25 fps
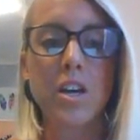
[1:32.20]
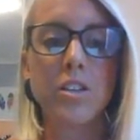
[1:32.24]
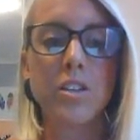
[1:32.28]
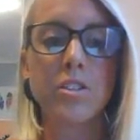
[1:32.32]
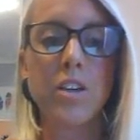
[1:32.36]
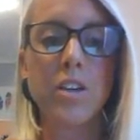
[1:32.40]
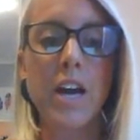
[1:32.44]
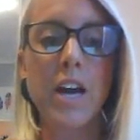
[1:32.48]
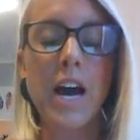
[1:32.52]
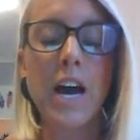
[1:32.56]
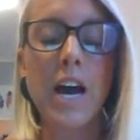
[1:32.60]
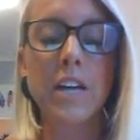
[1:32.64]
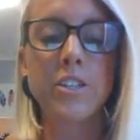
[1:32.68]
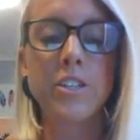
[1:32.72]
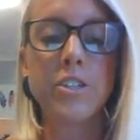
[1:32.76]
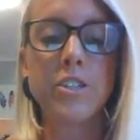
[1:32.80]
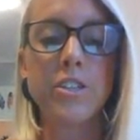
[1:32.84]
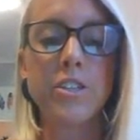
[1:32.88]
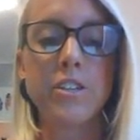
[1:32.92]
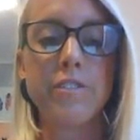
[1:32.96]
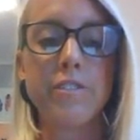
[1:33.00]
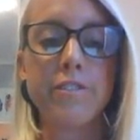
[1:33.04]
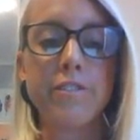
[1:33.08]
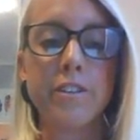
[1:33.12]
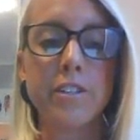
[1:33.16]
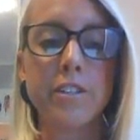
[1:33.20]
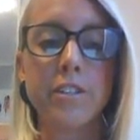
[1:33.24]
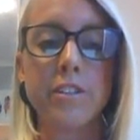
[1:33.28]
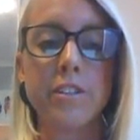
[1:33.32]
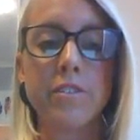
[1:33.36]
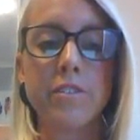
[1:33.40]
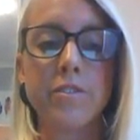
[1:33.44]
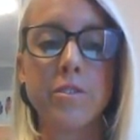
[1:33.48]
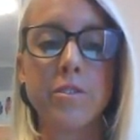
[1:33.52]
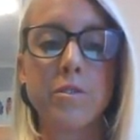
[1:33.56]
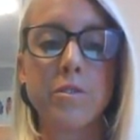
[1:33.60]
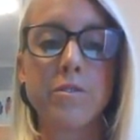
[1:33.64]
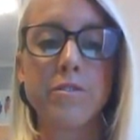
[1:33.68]
So I asked you first
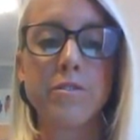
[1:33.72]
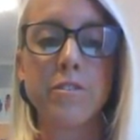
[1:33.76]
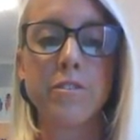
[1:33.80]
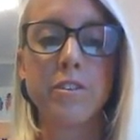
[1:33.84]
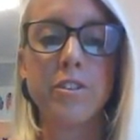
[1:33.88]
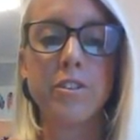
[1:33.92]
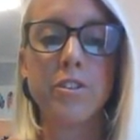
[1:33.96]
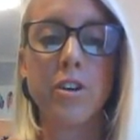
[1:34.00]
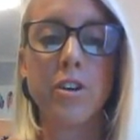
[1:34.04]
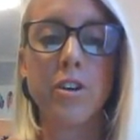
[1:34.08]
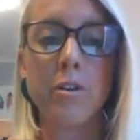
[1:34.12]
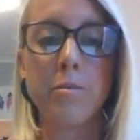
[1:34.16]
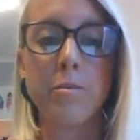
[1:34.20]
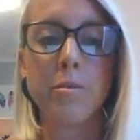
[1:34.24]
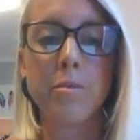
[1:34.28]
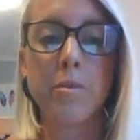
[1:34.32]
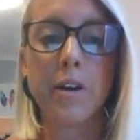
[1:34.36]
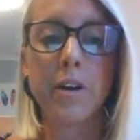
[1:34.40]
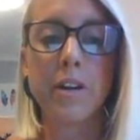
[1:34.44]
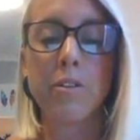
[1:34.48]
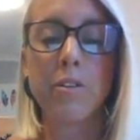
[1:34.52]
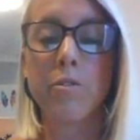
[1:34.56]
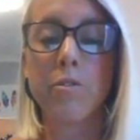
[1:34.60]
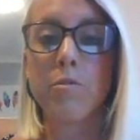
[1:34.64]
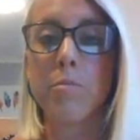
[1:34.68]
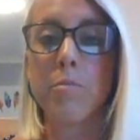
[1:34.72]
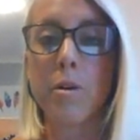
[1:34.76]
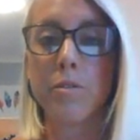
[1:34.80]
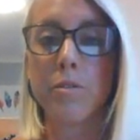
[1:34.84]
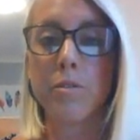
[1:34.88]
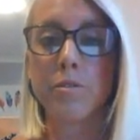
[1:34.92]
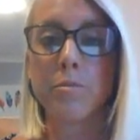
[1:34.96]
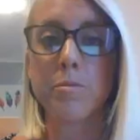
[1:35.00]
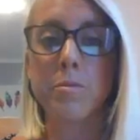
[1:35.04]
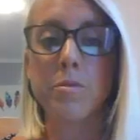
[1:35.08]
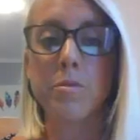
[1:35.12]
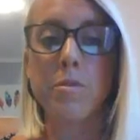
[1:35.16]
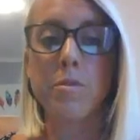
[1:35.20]
of all for a dot point or
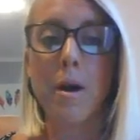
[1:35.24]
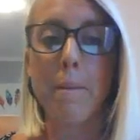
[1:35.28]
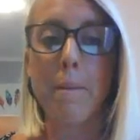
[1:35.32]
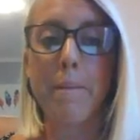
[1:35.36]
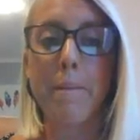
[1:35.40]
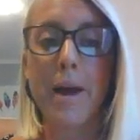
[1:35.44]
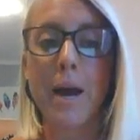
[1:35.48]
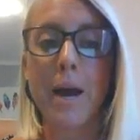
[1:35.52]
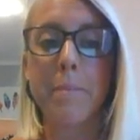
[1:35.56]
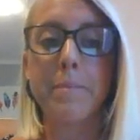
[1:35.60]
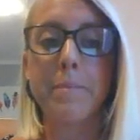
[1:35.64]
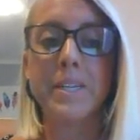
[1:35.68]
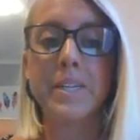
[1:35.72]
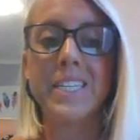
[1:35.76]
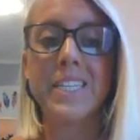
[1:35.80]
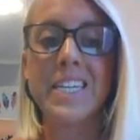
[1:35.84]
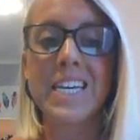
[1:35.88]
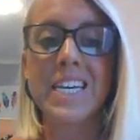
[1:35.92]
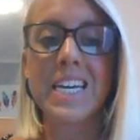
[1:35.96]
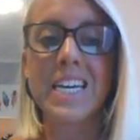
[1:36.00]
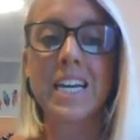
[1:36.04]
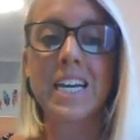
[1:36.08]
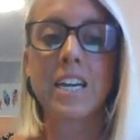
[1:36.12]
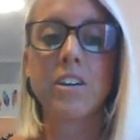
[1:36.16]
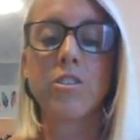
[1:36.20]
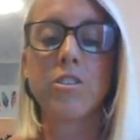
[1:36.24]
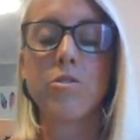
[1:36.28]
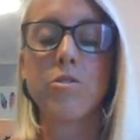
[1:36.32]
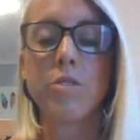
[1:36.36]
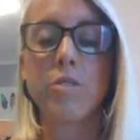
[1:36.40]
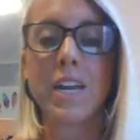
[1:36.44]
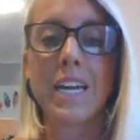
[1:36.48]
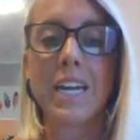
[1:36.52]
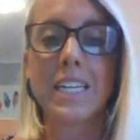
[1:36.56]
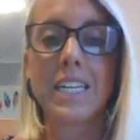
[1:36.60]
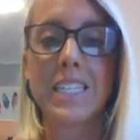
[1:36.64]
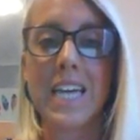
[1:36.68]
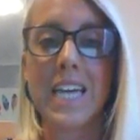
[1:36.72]
multiple about particular
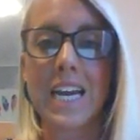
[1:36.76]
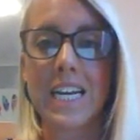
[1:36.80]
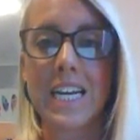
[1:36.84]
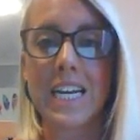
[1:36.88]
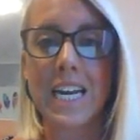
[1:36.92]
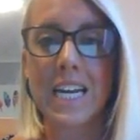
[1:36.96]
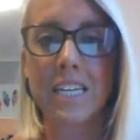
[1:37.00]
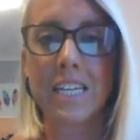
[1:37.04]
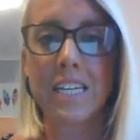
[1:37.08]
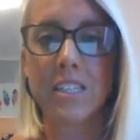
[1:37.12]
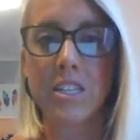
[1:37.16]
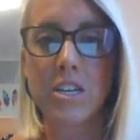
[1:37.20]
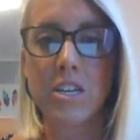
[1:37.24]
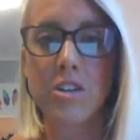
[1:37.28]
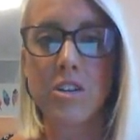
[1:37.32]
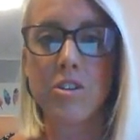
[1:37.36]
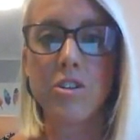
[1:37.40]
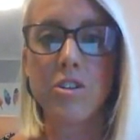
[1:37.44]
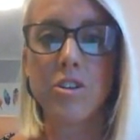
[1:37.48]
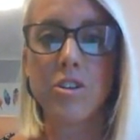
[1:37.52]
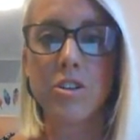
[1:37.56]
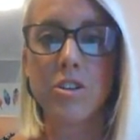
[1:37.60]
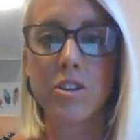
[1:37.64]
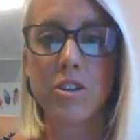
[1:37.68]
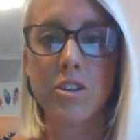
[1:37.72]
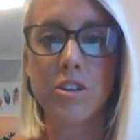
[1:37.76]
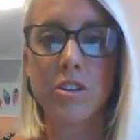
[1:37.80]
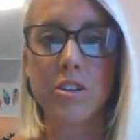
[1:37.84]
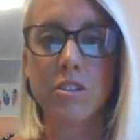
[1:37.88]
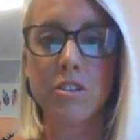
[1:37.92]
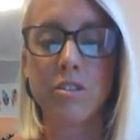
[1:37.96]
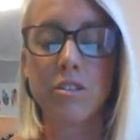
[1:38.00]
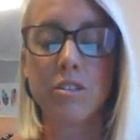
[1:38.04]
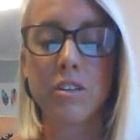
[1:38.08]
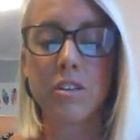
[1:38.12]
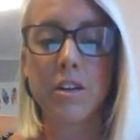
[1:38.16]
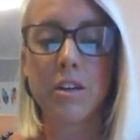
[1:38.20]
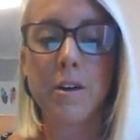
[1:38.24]
cooking techniques that you
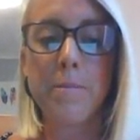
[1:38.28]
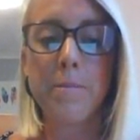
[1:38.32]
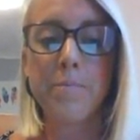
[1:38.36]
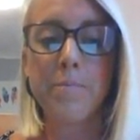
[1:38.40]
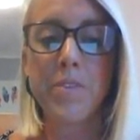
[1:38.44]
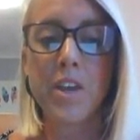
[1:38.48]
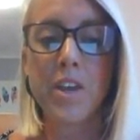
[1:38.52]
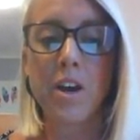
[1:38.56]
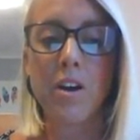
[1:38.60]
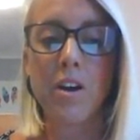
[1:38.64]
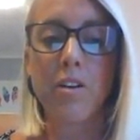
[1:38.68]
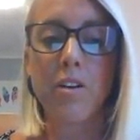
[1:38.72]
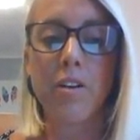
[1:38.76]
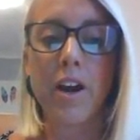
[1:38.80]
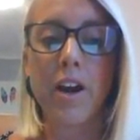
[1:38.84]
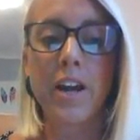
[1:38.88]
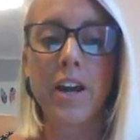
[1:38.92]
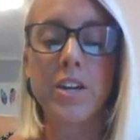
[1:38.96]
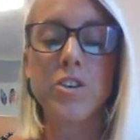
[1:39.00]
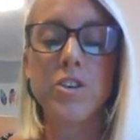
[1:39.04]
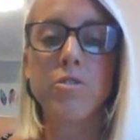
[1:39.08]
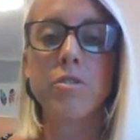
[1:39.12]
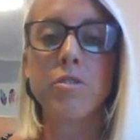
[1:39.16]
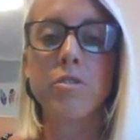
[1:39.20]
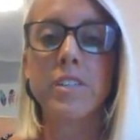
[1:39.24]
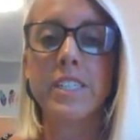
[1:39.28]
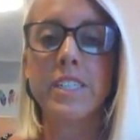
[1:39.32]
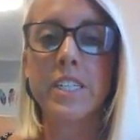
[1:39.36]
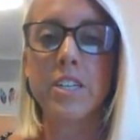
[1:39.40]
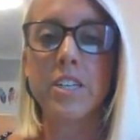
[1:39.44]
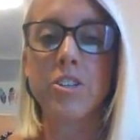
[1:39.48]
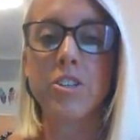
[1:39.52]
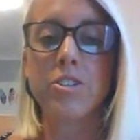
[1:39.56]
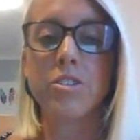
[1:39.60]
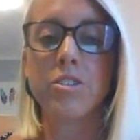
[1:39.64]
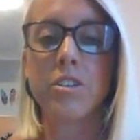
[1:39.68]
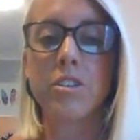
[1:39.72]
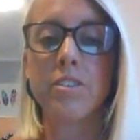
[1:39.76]
used. All right, your dish
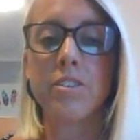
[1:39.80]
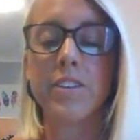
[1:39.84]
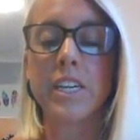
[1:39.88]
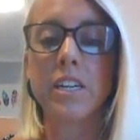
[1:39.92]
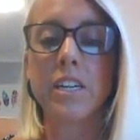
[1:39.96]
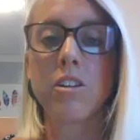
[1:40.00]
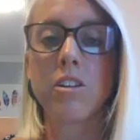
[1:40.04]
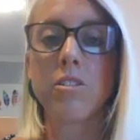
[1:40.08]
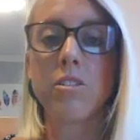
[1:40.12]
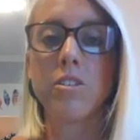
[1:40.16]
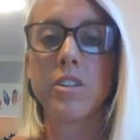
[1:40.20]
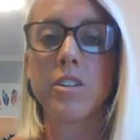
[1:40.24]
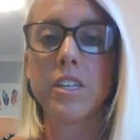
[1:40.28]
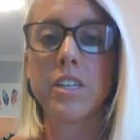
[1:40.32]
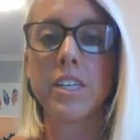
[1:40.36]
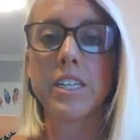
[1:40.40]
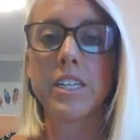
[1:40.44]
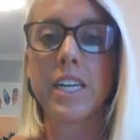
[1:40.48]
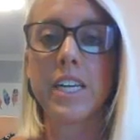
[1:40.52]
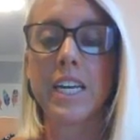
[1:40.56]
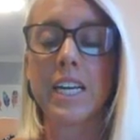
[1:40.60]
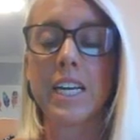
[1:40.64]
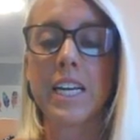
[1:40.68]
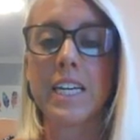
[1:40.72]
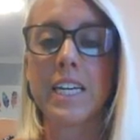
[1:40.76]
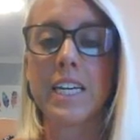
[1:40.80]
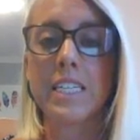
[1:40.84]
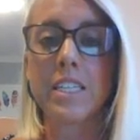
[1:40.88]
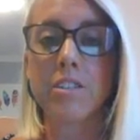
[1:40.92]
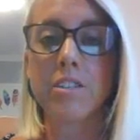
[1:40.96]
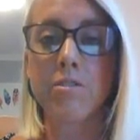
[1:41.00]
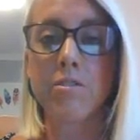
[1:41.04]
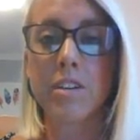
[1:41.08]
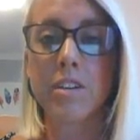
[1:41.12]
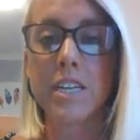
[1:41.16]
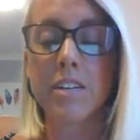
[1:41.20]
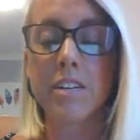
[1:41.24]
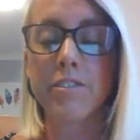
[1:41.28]
should have included at least
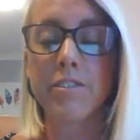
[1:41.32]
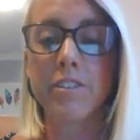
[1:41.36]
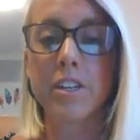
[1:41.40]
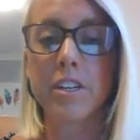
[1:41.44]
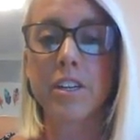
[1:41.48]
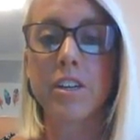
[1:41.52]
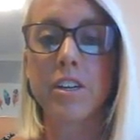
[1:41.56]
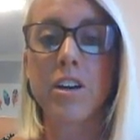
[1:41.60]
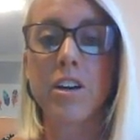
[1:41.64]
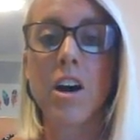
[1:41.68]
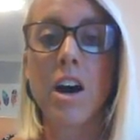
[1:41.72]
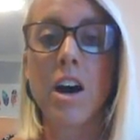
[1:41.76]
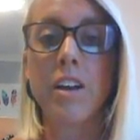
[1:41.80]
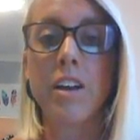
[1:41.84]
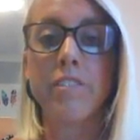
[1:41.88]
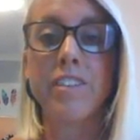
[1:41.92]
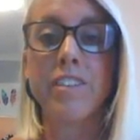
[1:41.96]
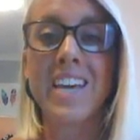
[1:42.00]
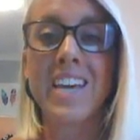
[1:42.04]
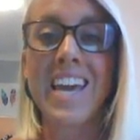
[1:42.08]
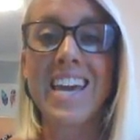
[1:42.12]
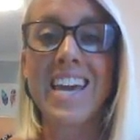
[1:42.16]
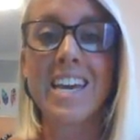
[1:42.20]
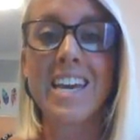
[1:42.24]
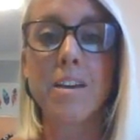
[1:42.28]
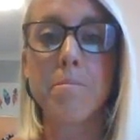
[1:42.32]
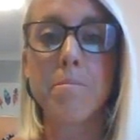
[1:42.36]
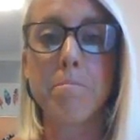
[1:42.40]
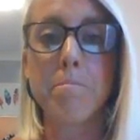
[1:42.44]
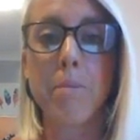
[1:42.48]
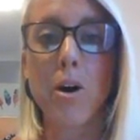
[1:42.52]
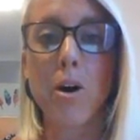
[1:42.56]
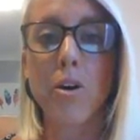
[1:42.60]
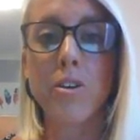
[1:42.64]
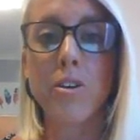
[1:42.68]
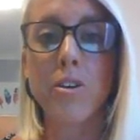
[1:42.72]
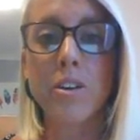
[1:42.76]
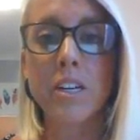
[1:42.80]
3 different kind of key
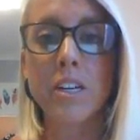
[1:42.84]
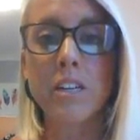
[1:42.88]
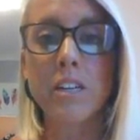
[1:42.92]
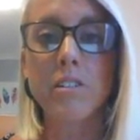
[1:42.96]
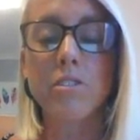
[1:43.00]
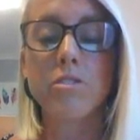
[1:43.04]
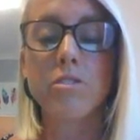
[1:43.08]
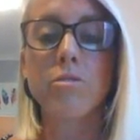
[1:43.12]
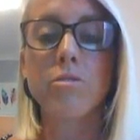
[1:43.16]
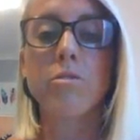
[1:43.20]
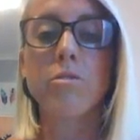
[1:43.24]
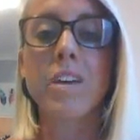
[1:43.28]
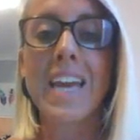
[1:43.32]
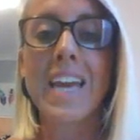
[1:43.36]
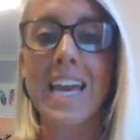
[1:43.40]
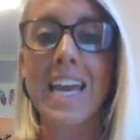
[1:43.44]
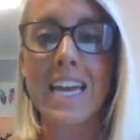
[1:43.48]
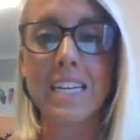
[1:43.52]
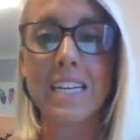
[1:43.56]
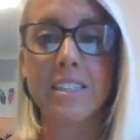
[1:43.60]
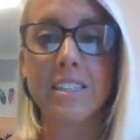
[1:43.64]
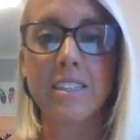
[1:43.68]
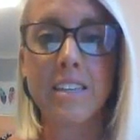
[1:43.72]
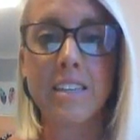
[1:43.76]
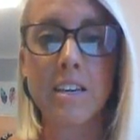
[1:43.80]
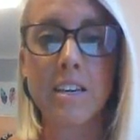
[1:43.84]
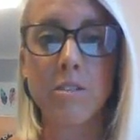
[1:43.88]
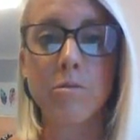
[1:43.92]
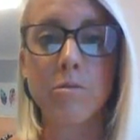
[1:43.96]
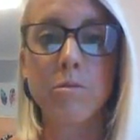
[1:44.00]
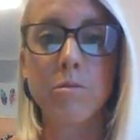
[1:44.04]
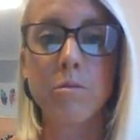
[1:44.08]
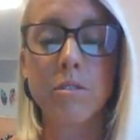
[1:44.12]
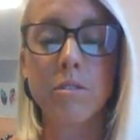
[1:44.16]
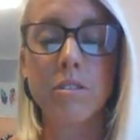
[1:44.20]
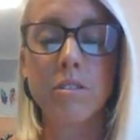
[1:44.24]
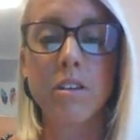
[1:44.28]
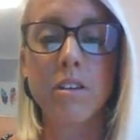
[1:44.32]
components or key
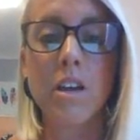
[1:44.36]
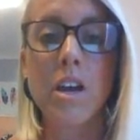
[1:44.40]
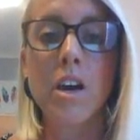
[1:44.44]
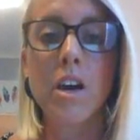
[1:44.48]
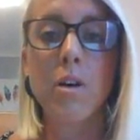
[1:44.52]
skills.